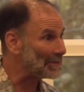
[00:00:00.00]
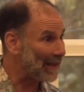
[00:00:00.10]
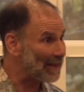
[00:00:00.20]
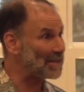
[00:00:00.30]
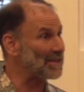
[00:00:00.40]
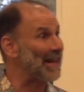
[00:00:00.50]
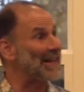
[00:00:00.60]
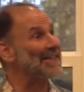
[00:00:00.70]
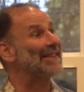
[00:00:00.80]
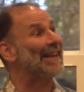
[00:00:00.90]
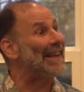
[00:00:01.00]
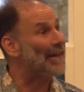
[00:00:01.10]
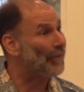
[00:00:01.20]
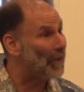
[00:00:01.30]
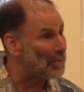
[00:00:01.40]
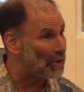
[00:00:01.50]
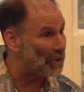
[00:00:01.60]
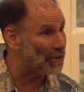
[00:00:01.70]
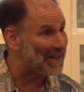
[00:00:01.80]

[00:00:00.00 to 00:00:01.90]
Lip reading: He doesn't take his lead from you.